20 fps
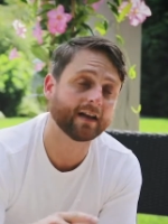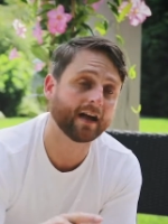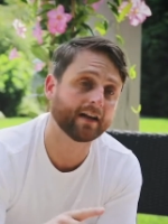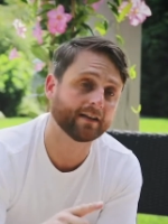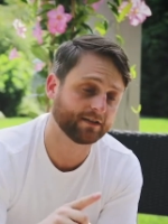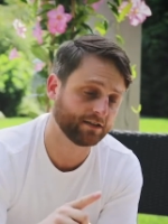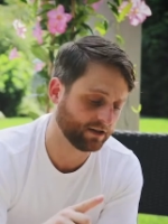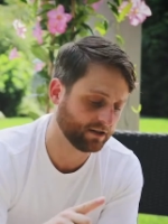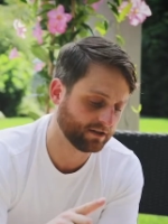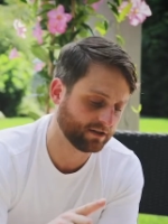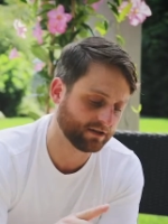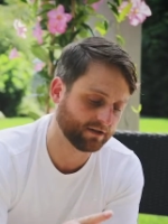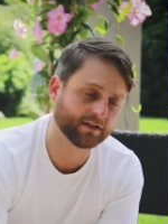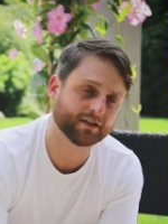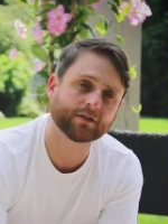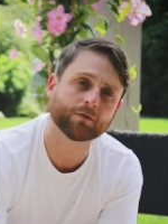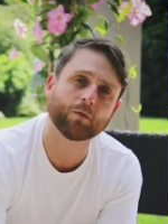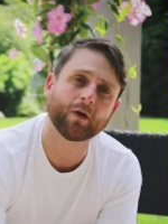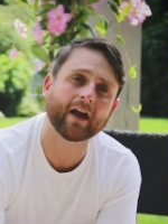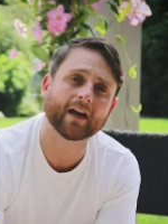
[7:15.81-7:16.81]
not just
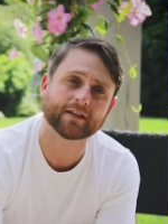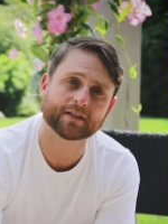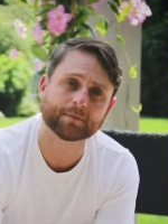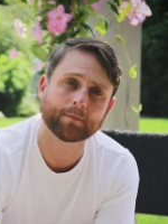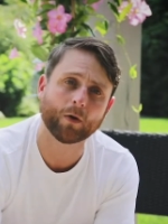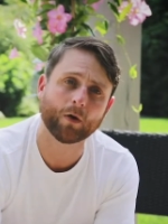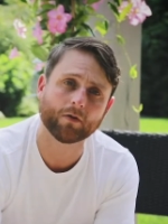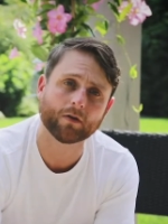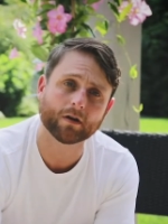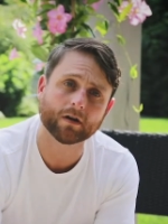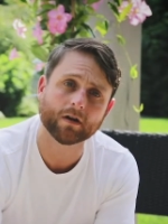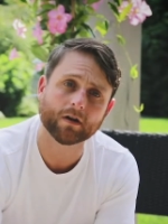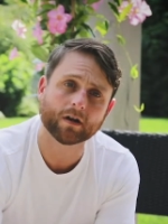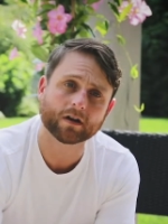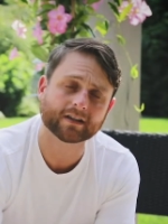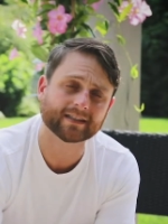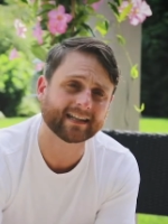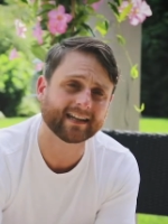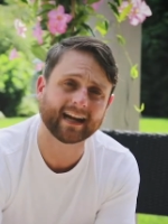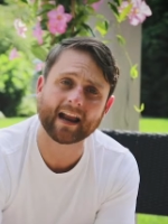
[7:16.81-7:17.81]
this way I spoke,
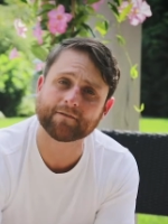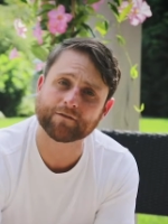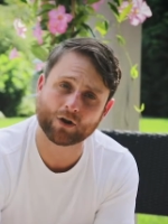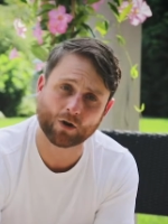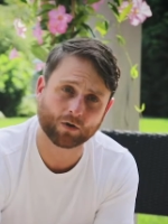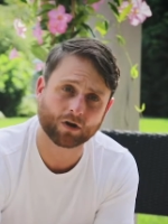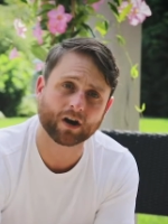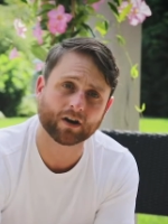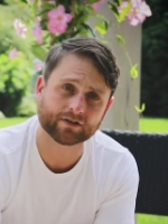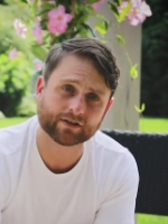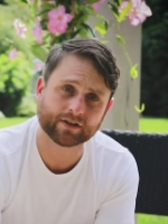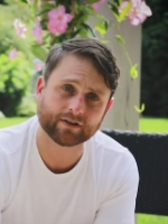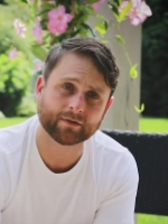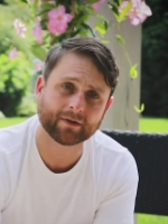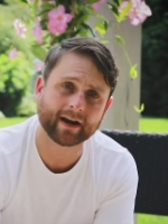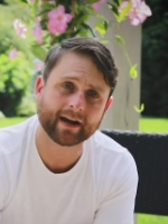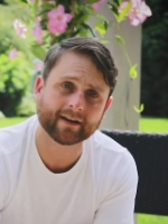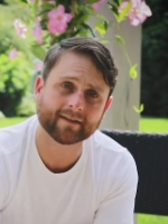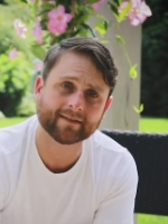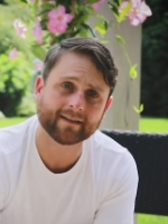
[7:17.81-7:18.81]
because we didn't have no cards in the
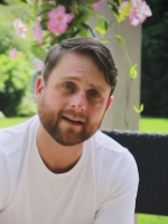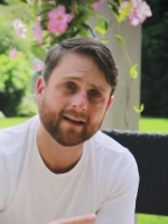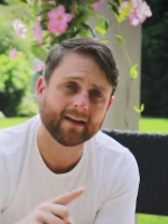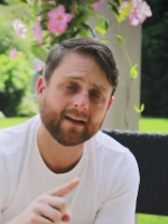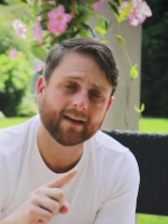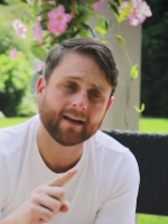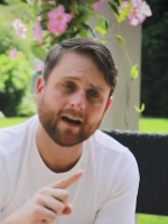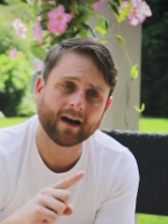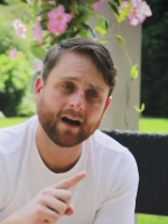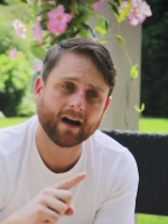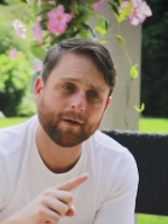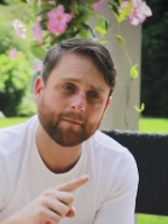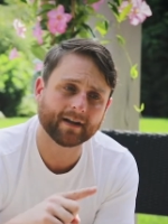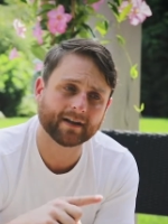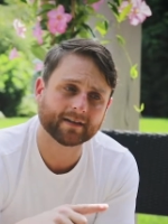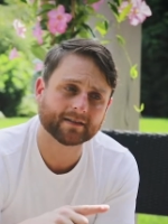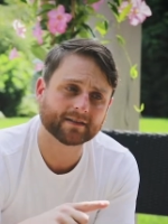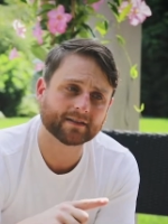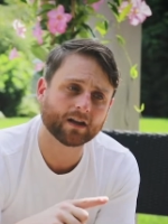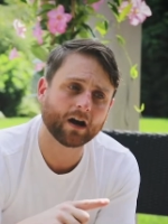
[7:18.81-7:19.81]
rain. Um,
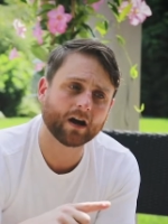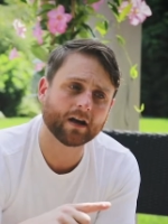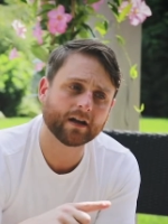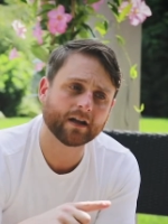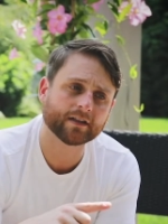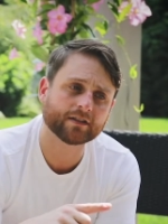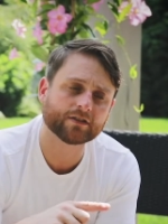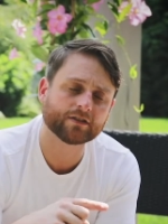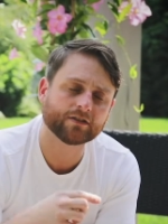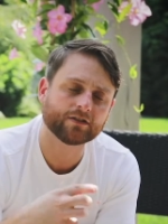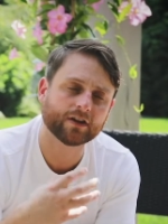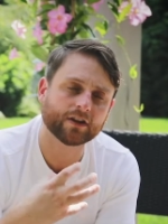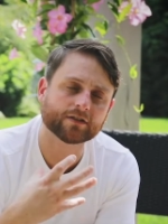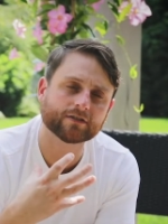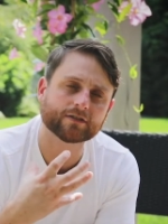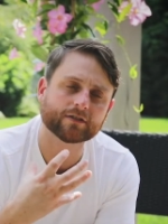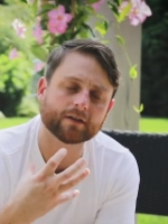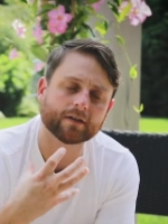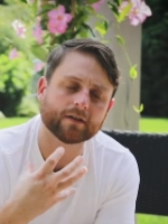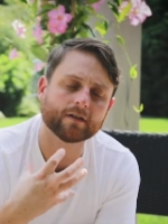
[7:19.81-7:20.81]
it's, it's just